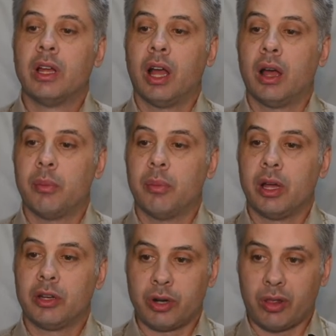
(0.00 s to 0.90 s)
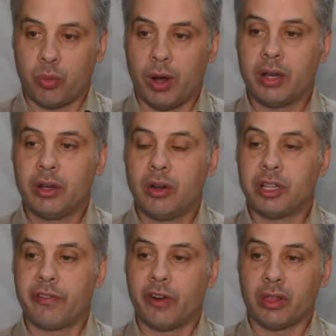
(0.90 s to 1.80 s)
Address 1
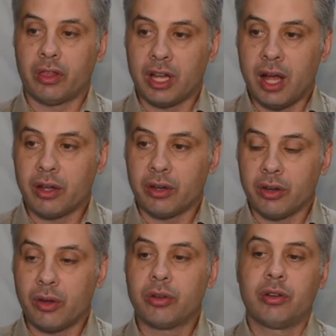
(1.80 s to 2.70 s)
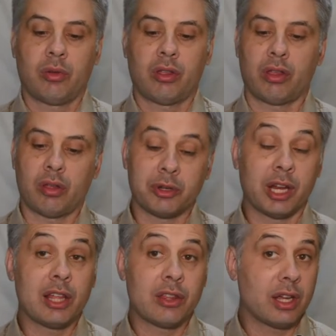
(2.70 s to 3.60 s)
identifies the target node. So similar
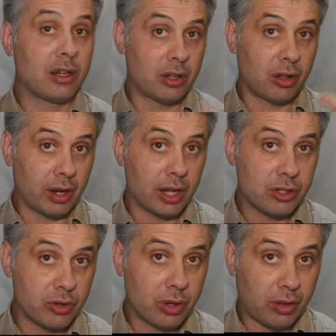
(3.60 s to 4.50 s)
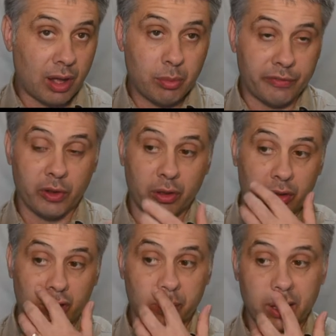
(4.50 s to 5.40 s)
to Ethernet, destination address comes
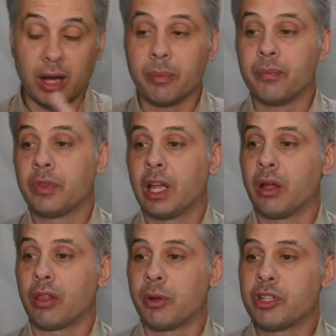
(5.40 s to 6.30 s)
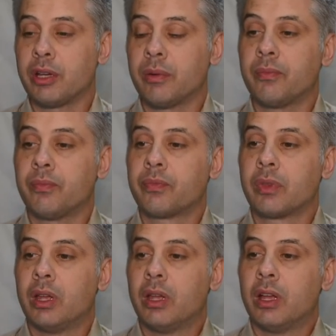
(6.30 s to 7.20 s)
first to speed up switching
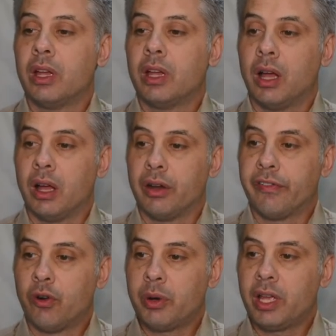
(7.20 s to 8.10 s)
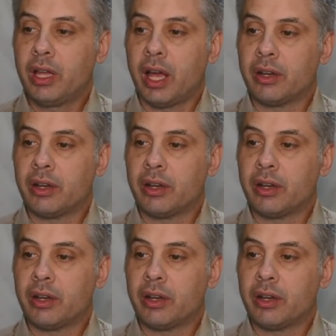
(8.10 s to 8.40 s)
and forwarding.